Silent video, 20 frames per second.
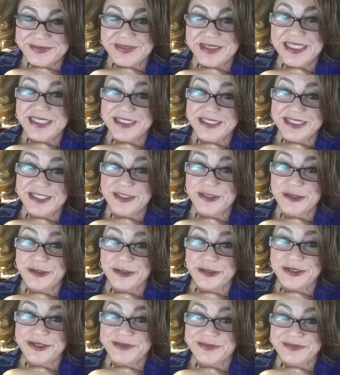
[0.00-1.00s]
This is
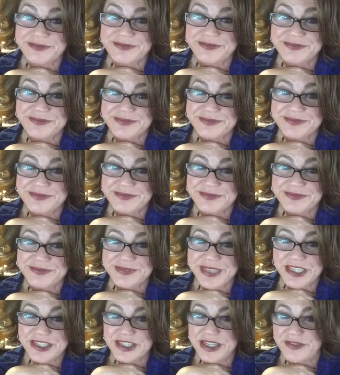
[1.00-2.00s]
cool.
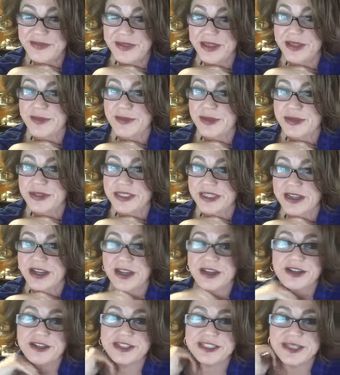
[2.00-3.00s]
I should have like music
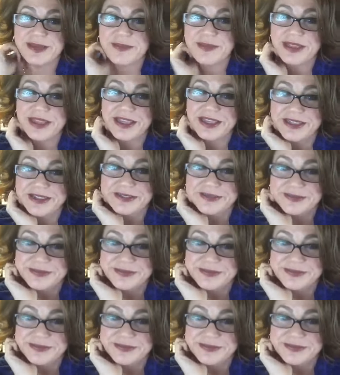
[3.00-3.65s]
on or something.